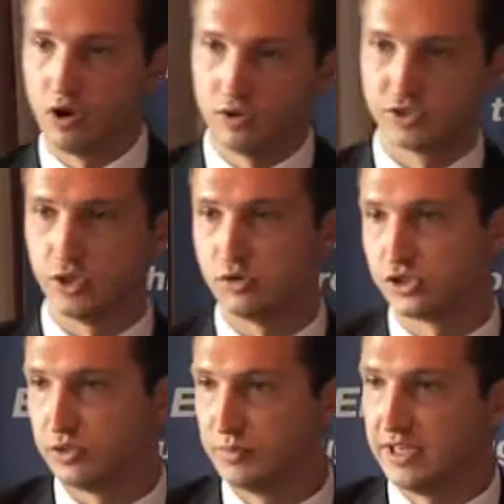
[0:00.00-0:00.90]
all
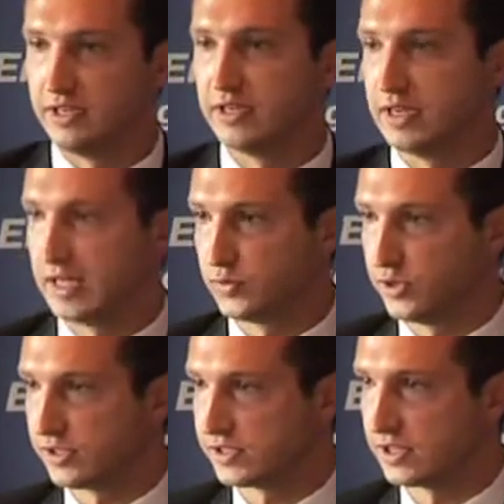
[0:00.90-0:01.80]
social media
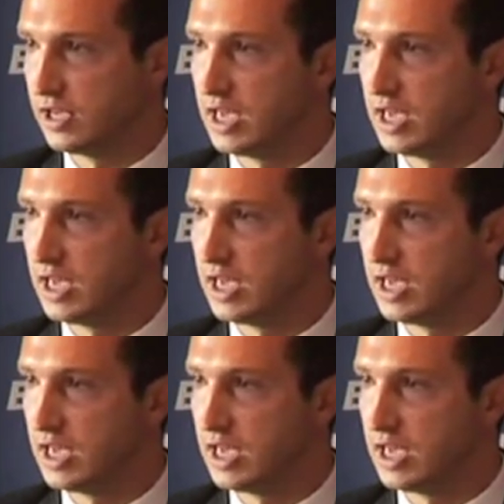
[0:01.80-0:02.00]
networks